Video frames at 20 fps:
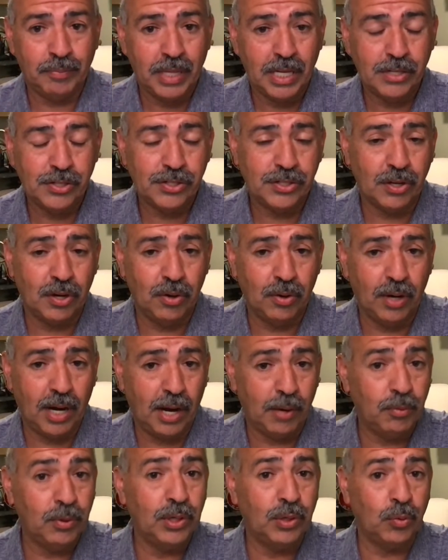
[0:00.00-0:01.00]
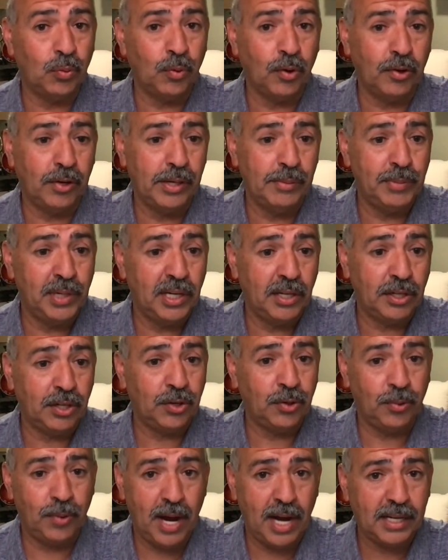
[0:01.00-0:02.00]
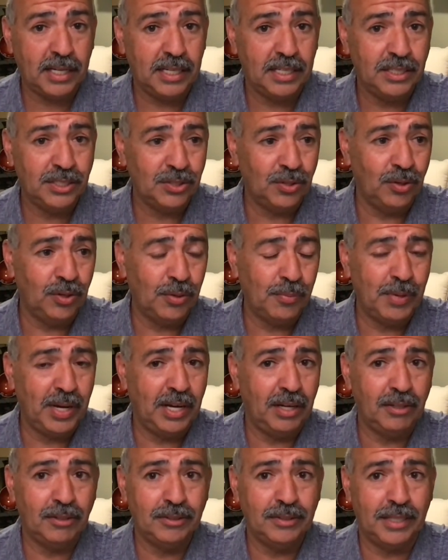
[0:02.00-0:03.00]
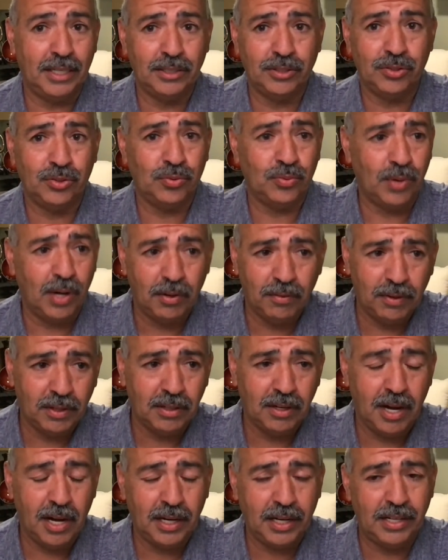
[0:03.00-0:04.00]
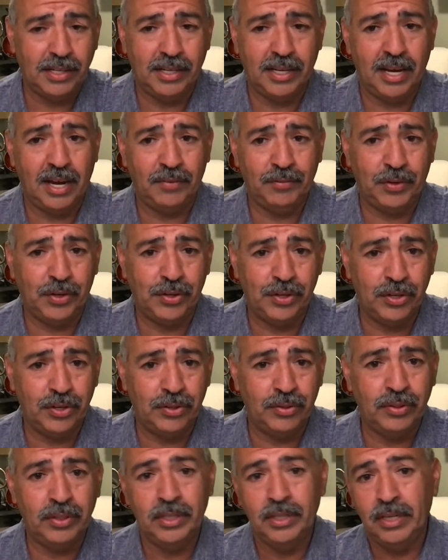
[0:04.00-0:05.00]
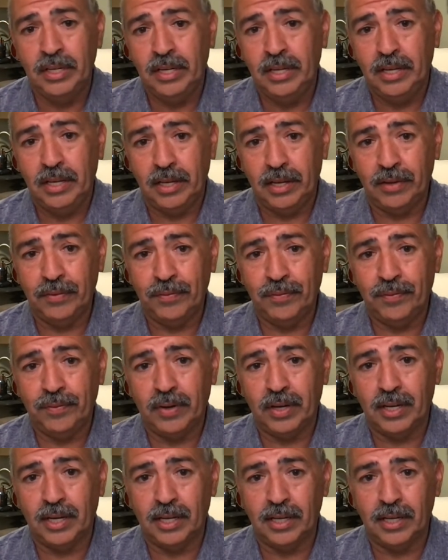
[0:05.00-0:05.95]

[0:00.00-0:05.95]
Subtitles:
So I wouldn't worry about cracking solar panels at 12 o'clock in the afternoon if